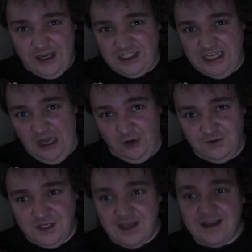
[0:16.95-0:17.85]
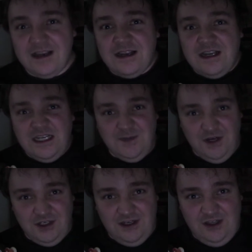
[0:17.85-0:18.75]
yourselves,
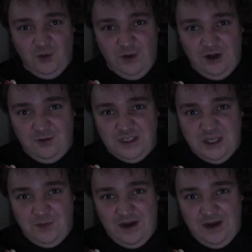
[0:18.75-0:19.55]
especially the real Mr.